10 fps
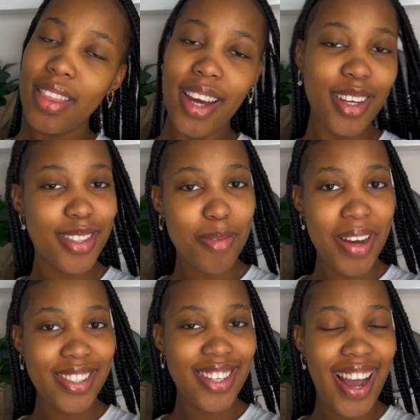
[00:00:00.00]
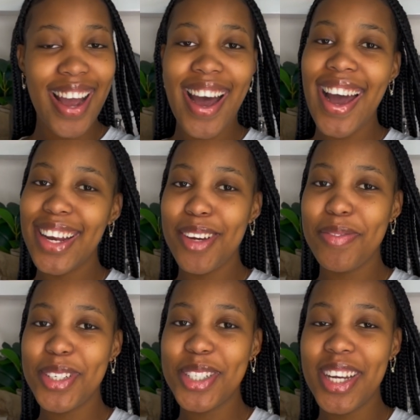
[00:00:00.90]
thank you so much. I highly
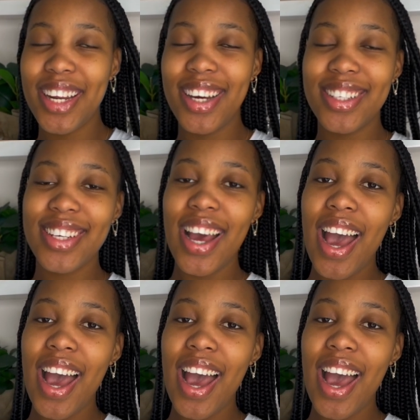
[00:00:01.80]
appreciate it.